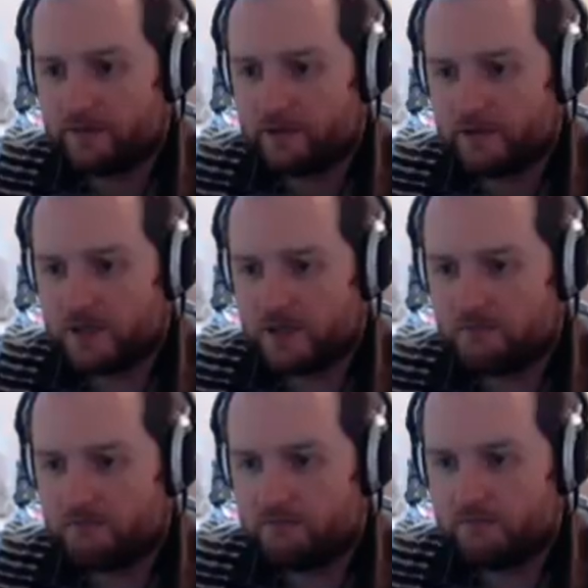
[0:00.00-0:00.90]
I mean, I've done the
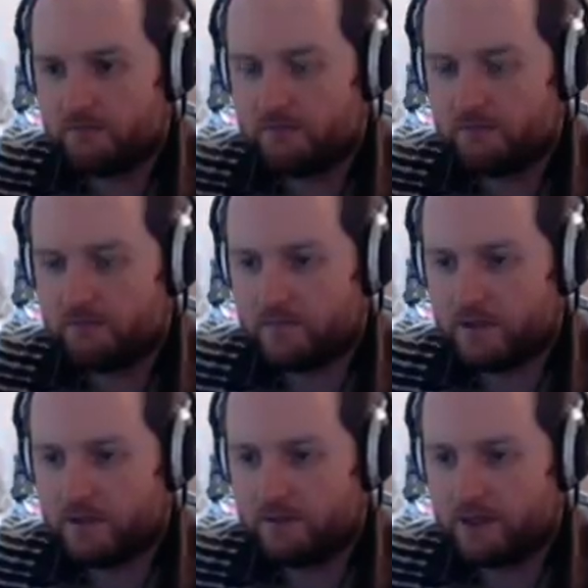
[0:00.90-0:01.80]
same.
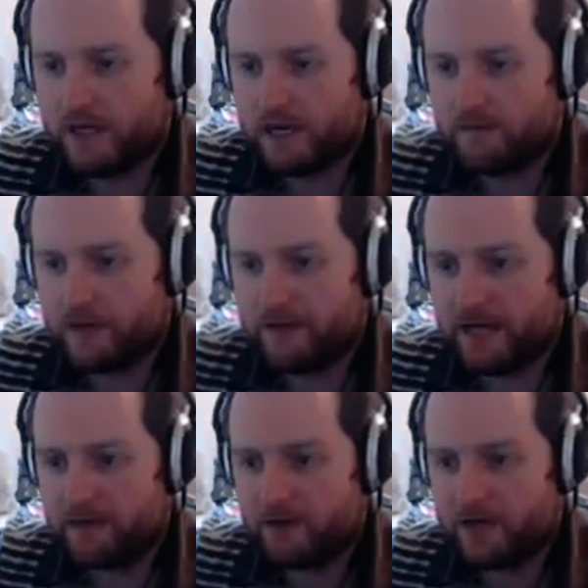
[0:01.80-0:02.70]
You know, I mean, I, I
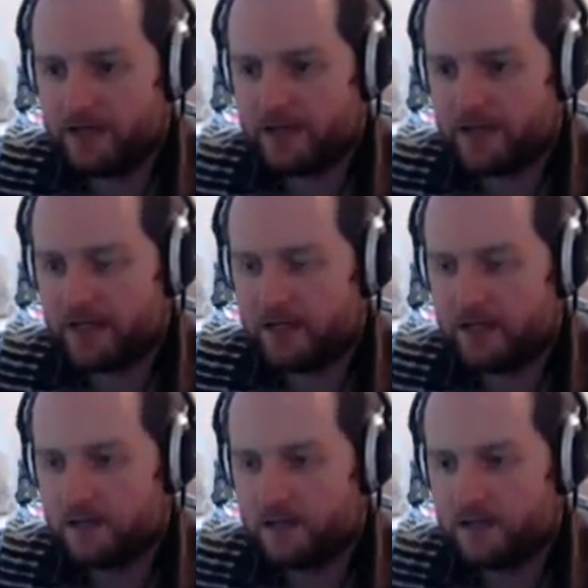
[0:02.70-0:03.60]
mean, I'm not better. exactly
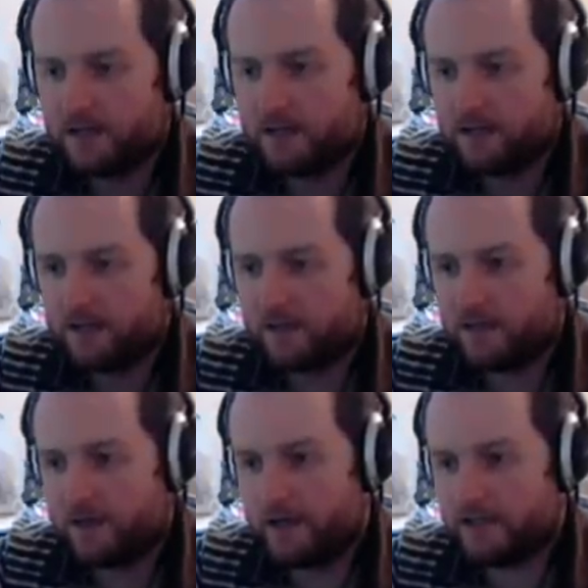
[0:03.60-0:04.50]

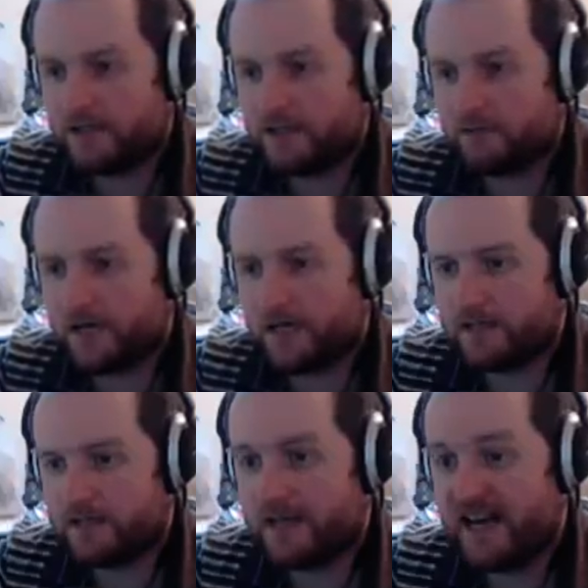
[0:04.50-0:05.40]
in it.
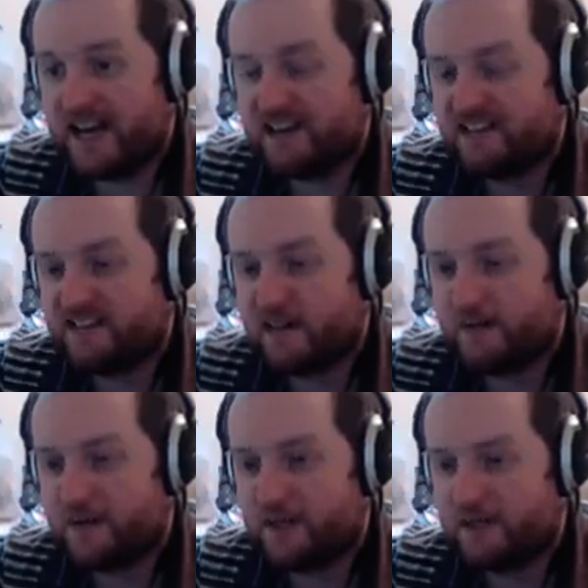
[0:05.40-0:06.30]
Well, yeah,
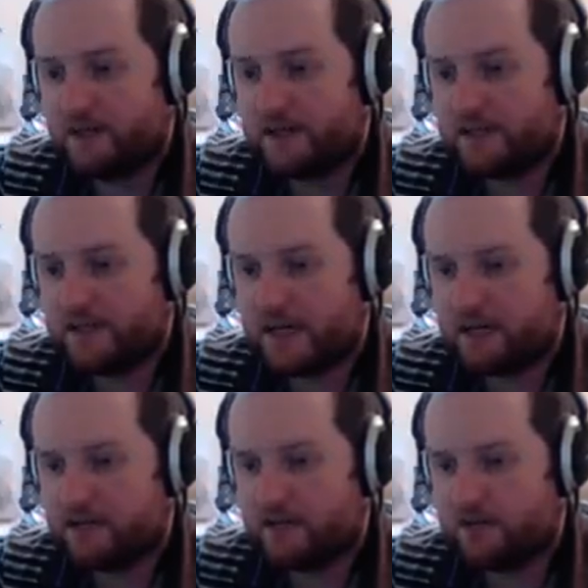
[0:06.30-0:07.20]
I mean, that's the
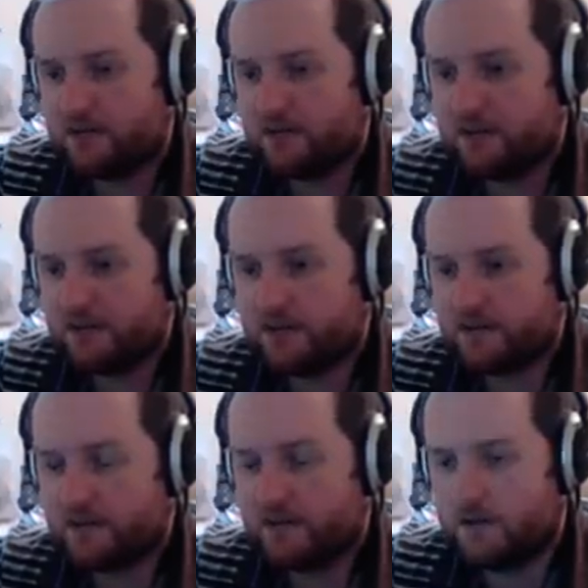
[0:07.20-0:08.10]
sad truth. It
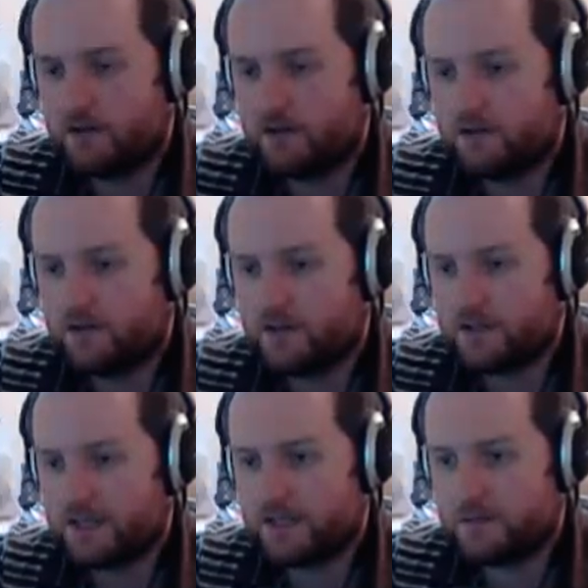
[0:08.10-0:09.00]
does, you know,
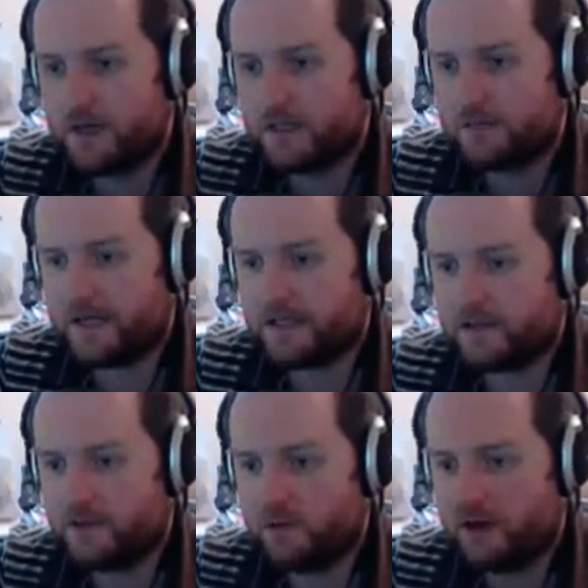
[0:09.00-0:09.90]
it tastes better. It
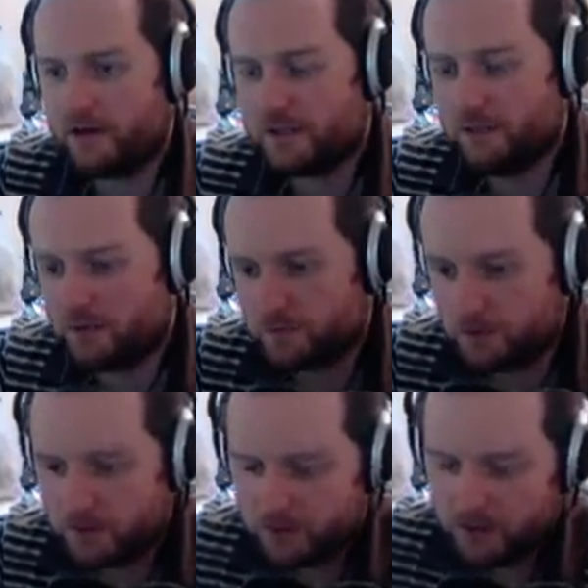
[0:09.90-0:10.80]
depends who you are, I suppose,
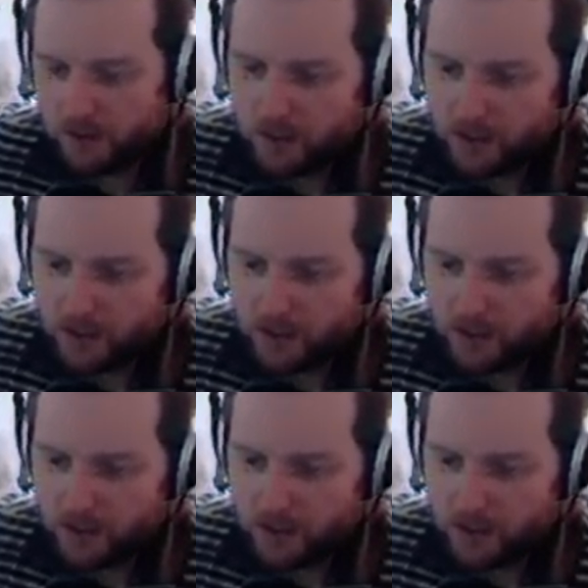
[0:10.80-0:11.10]
but